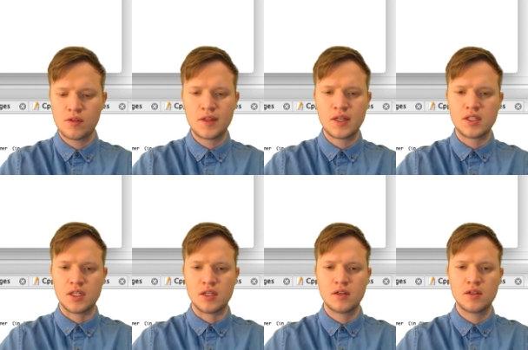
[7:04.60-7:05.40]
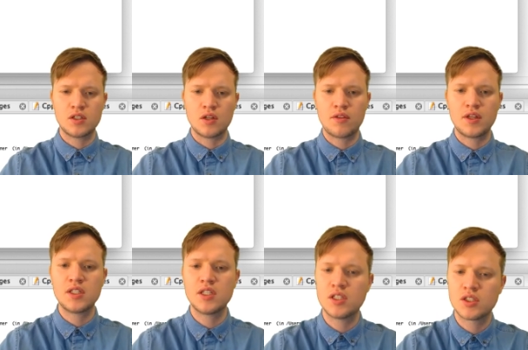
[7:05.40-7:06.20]
30. So
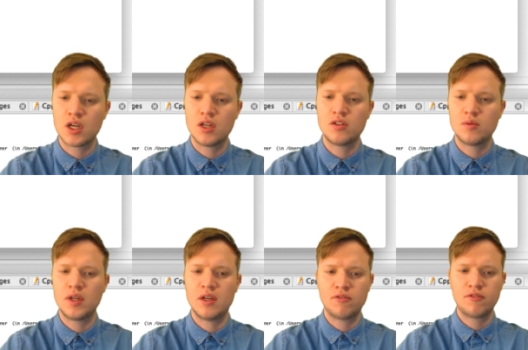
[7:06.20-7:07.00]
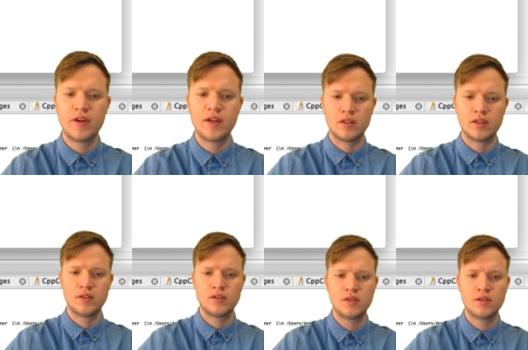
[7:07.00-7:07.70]
30 is going to be a fail.